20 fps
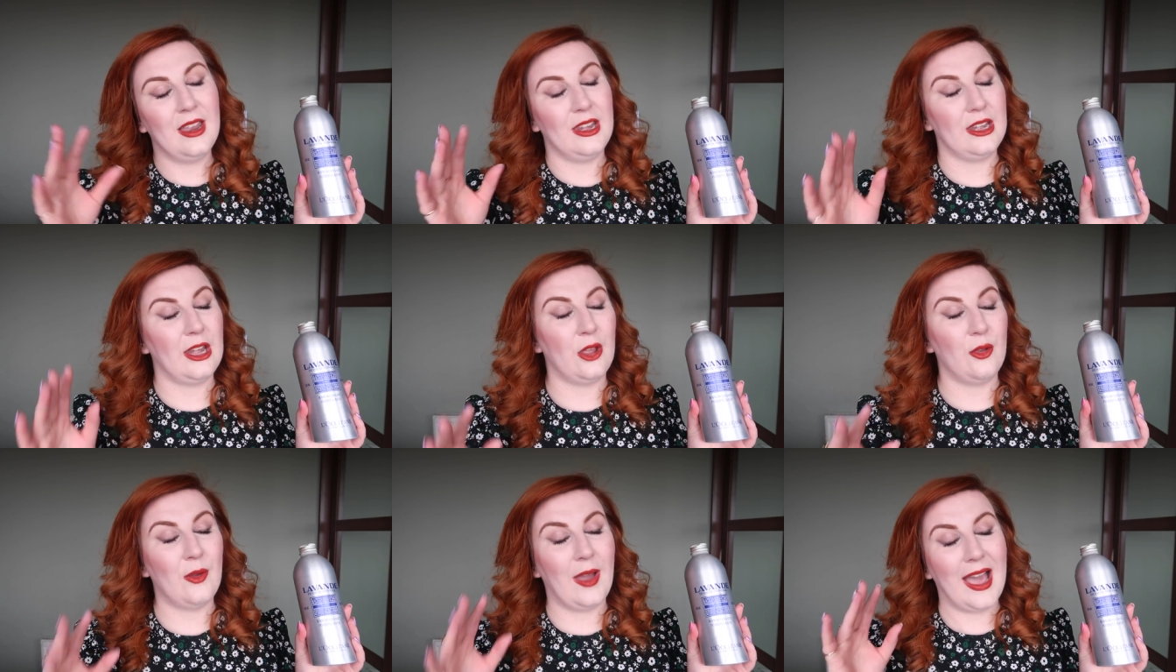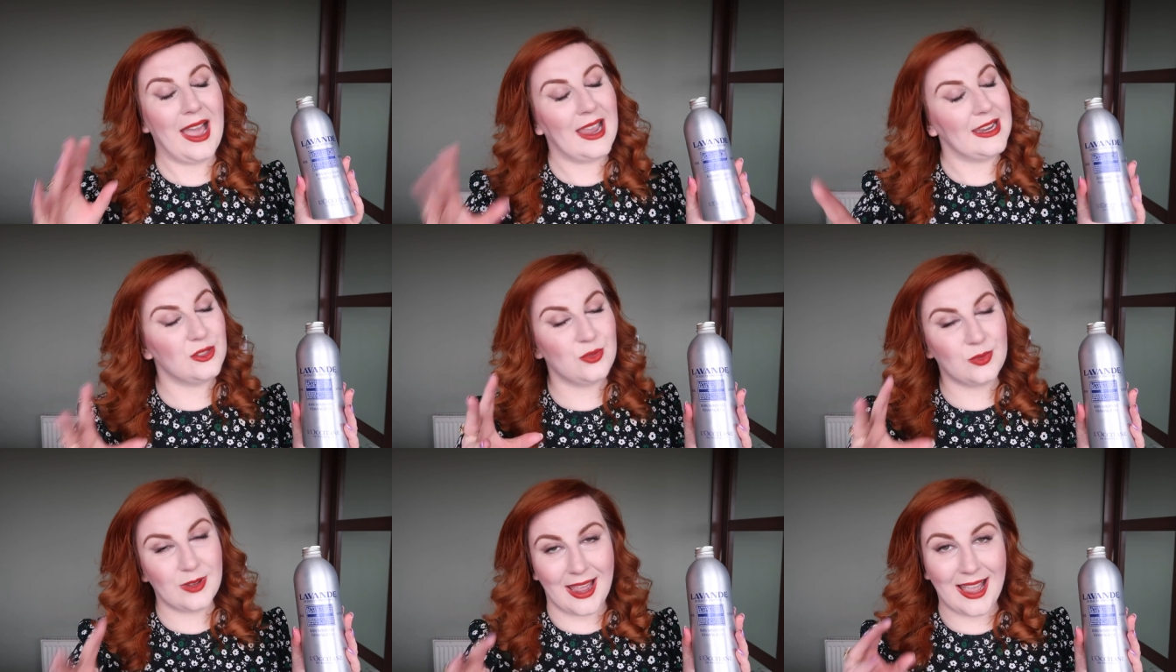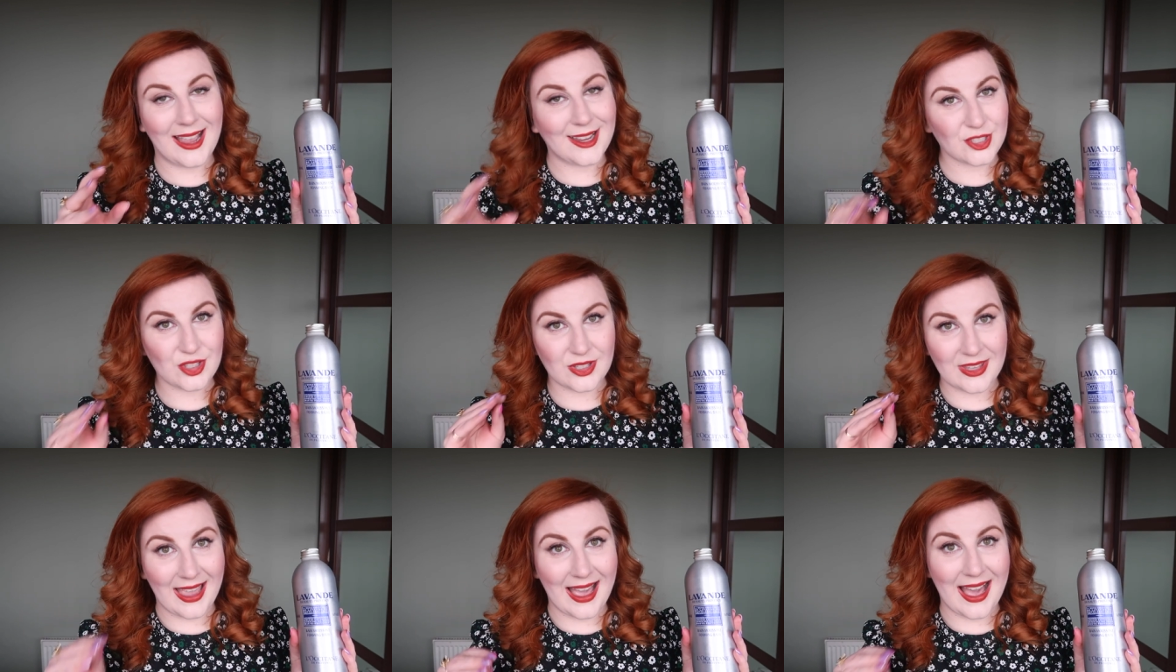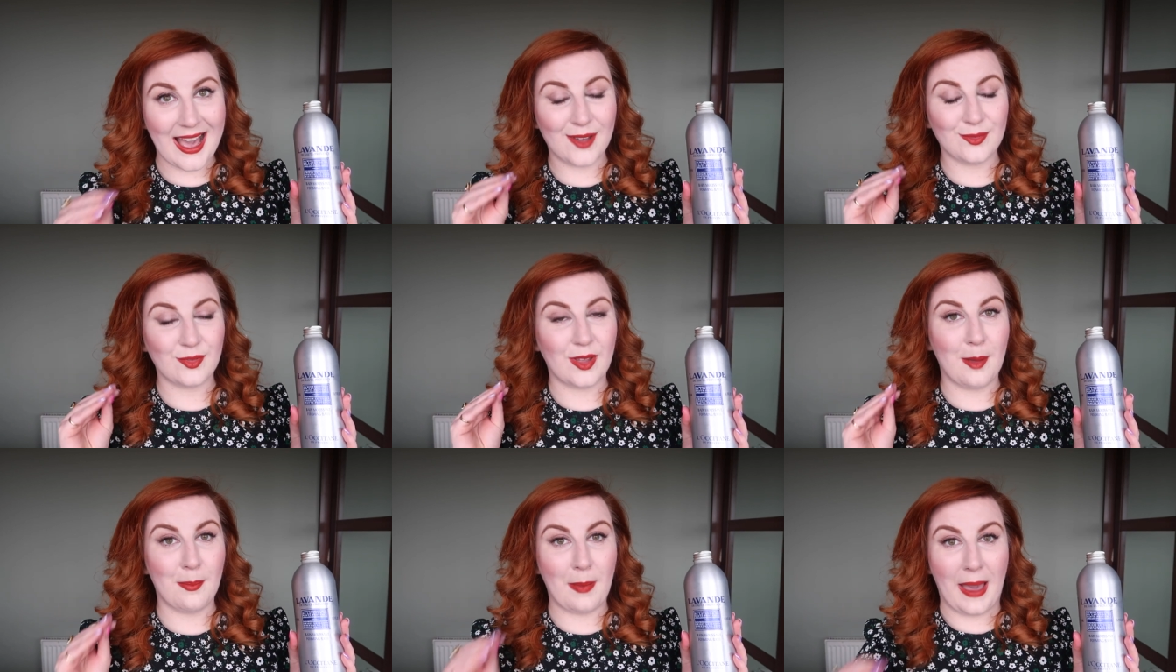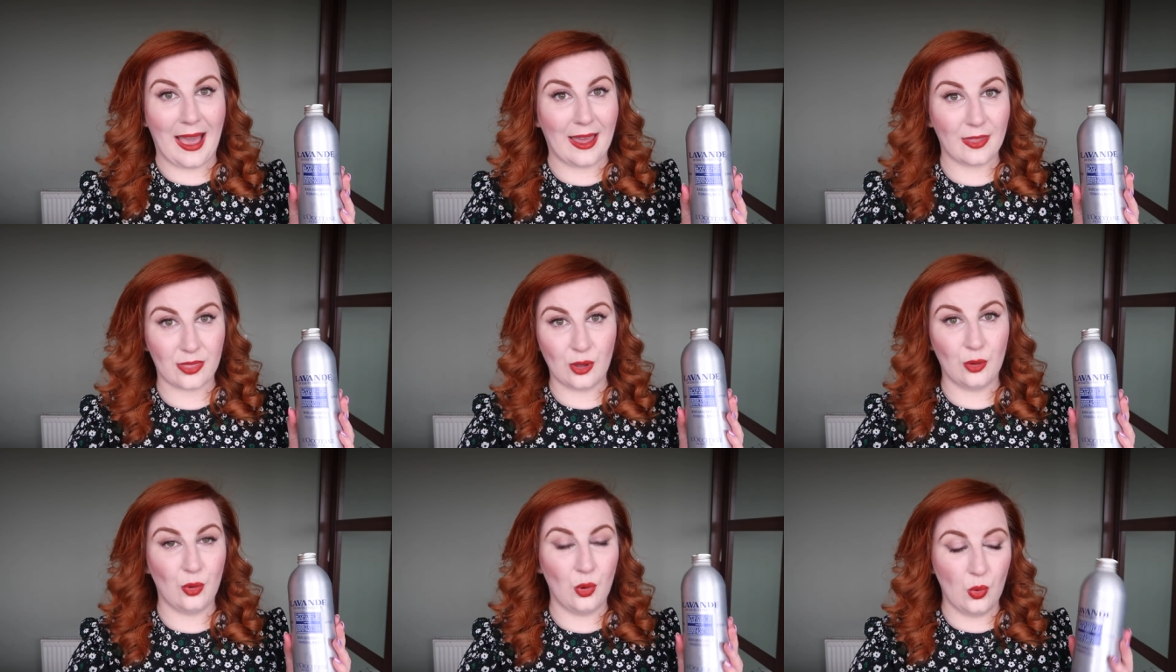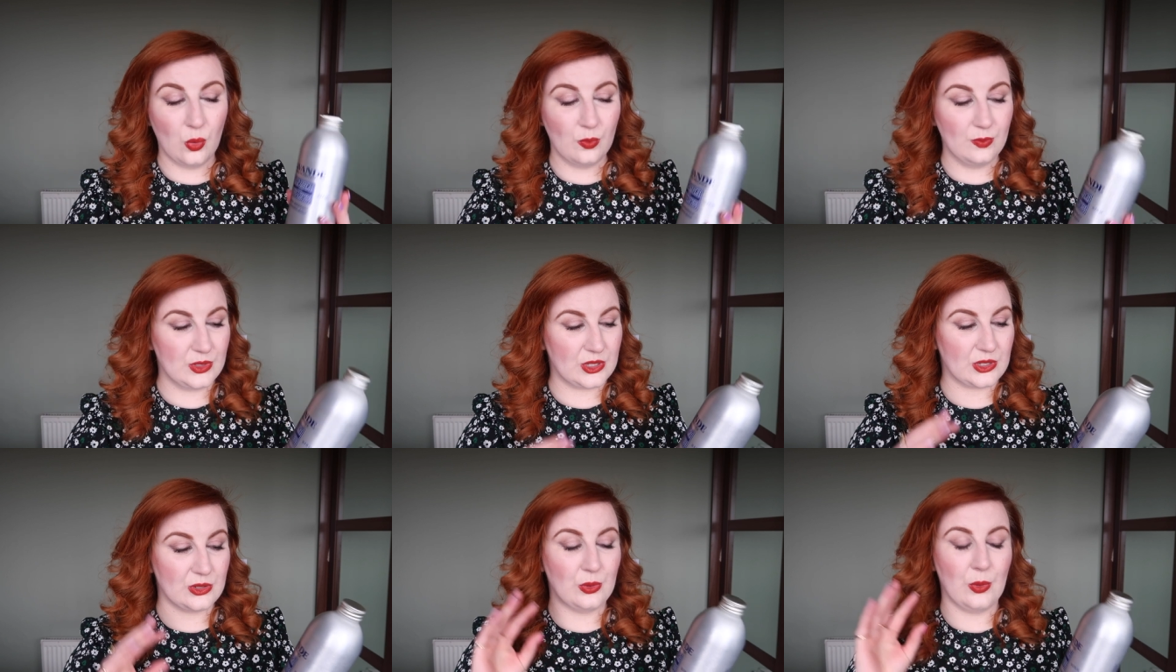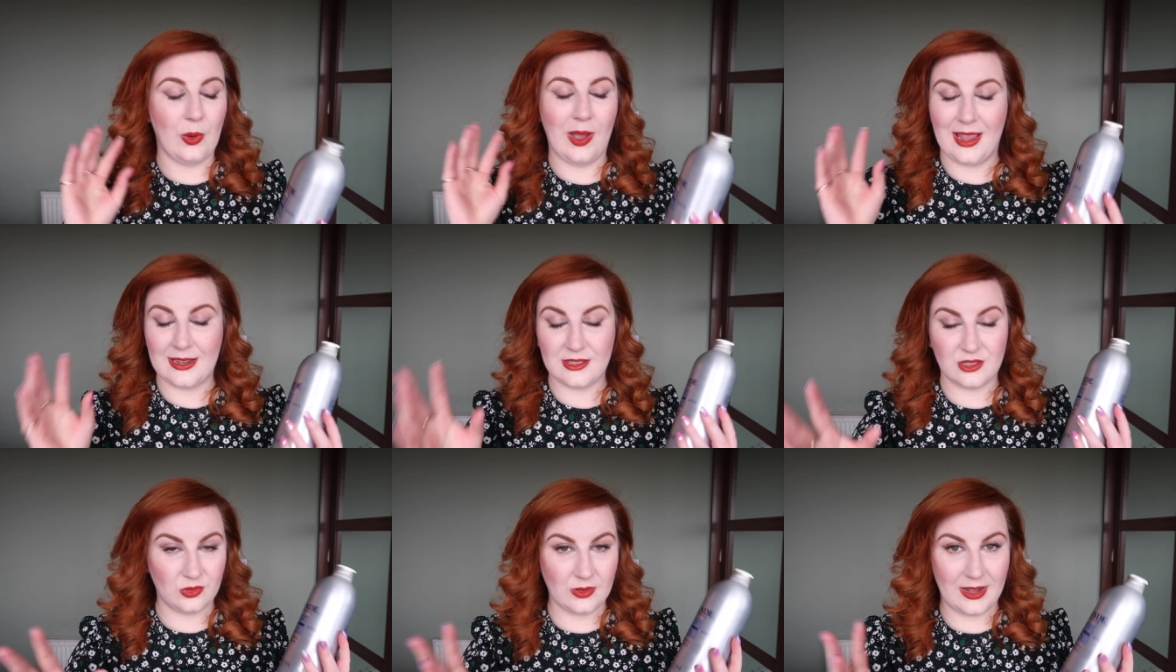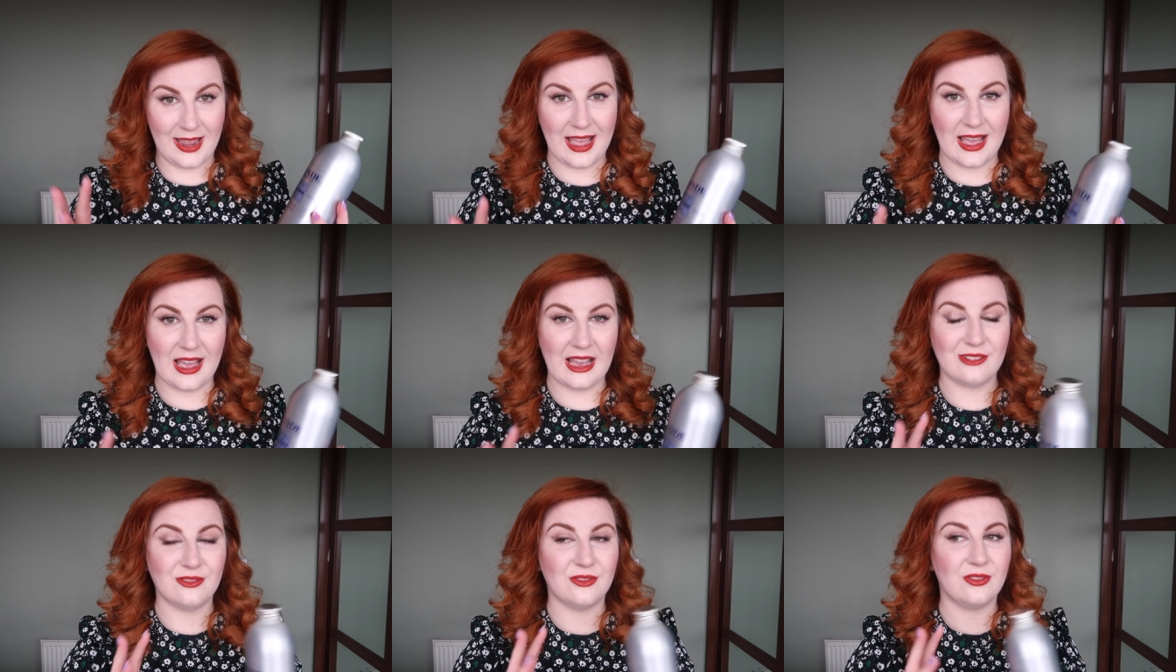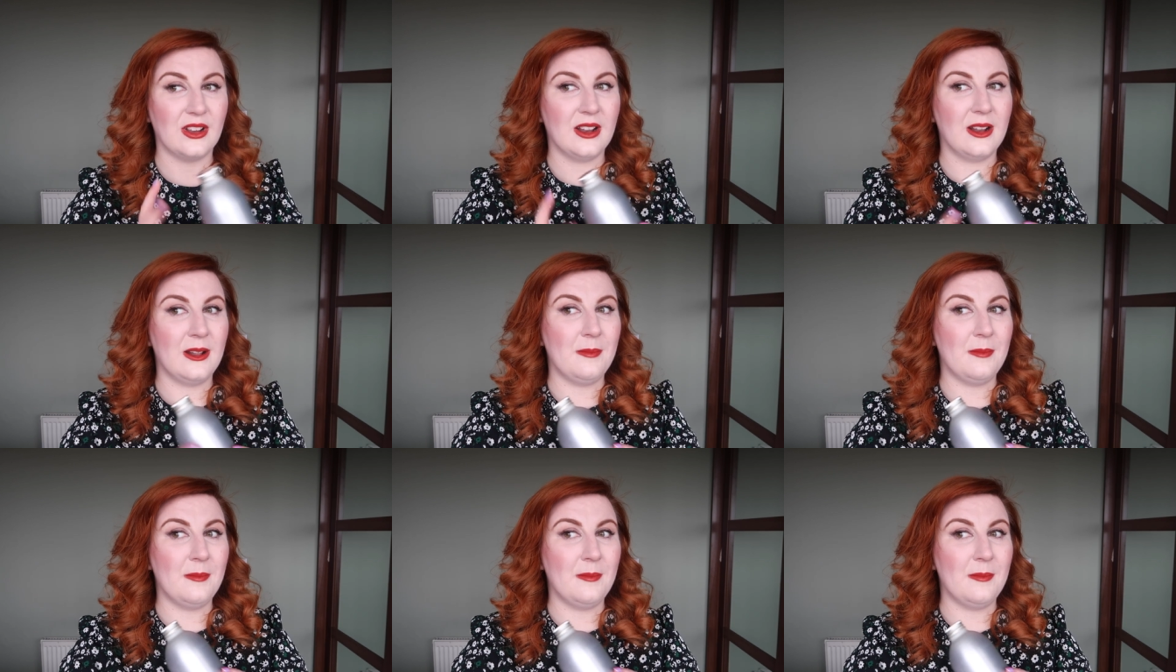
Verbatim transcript: Now I don't actually have a bath at home so I don't have